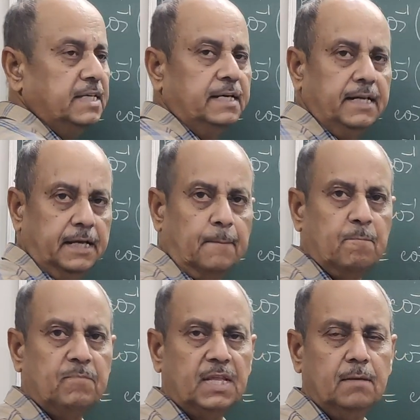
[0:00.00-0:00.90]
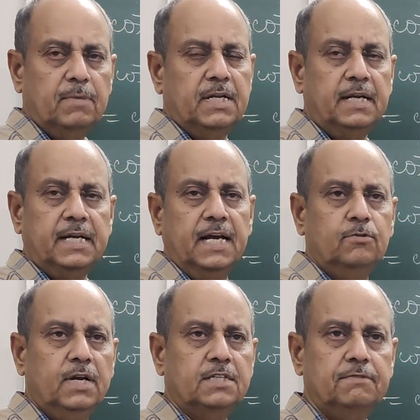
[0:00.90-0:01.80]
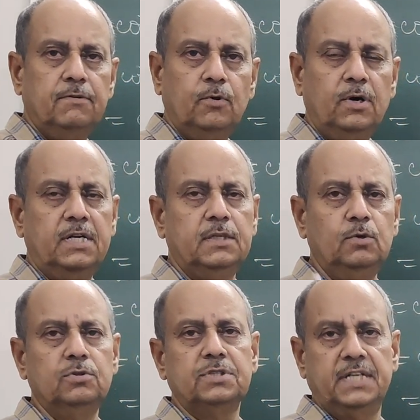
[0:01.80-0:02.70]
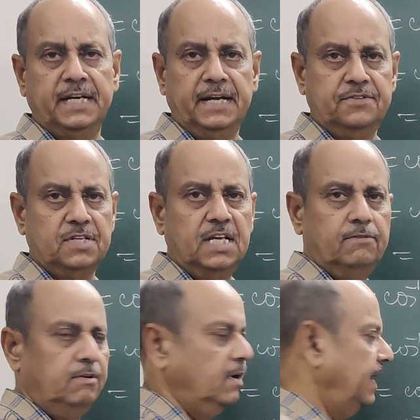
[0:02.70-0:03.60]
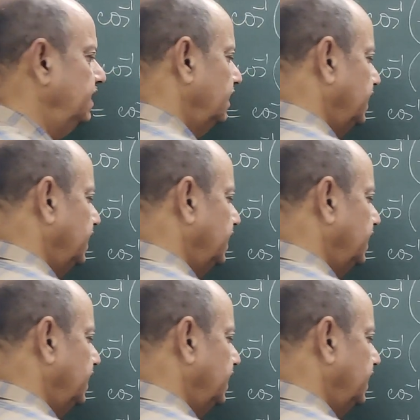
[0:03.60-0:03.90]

degree, but in calculus we won't use degrees. We will write in